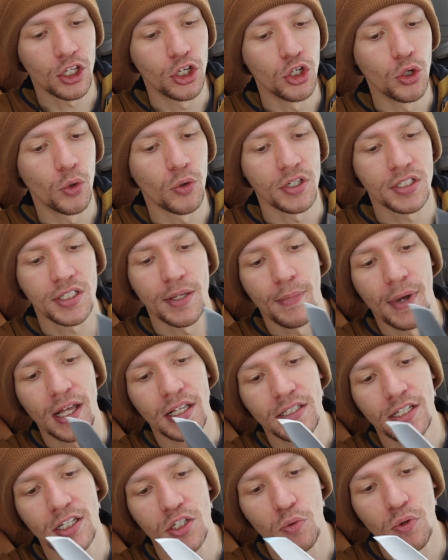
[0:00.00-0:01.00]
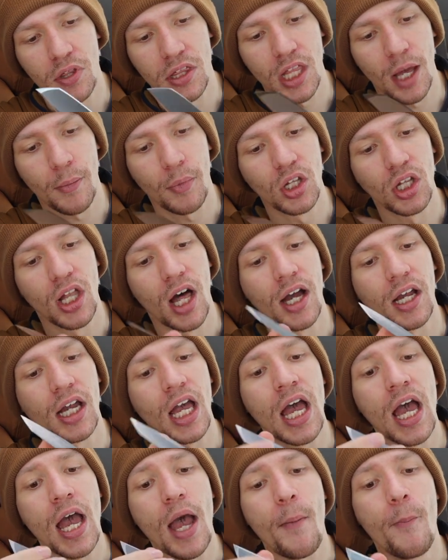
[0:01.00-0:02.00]
the newer Sabenzas with double lug.
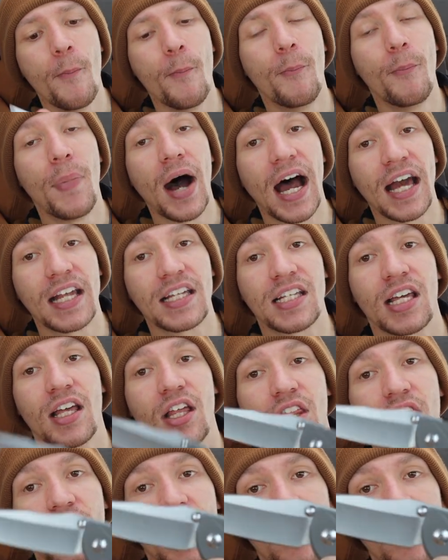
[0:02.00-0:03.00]
But the